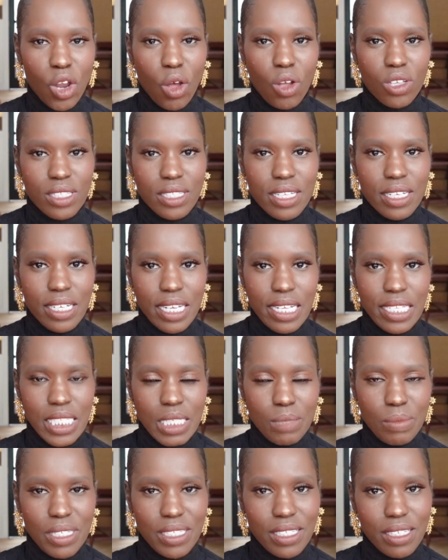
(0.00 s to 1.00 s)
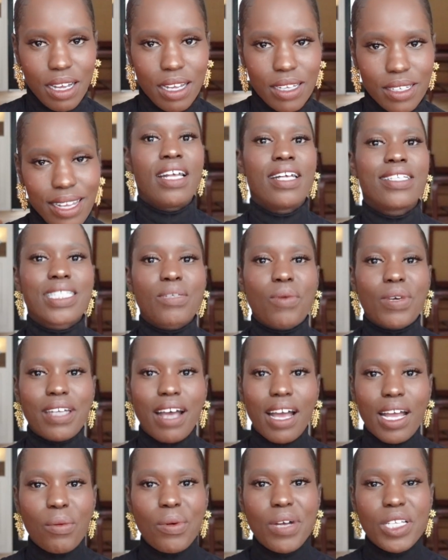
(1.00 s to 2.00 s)
lots that needs to be done. So when
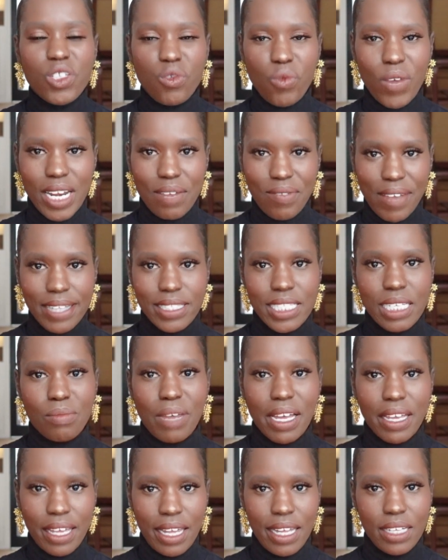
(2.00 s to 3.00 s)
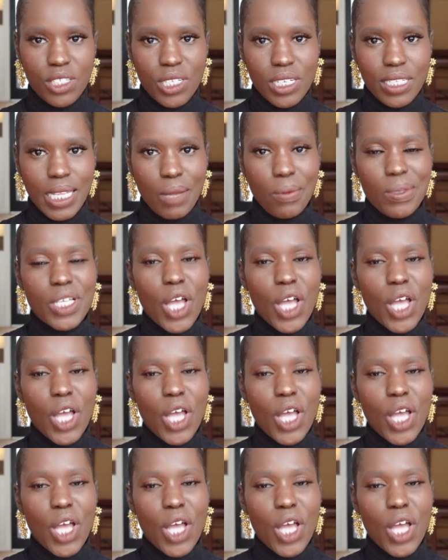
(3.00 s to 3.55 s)
I was renovating my kitchen, there was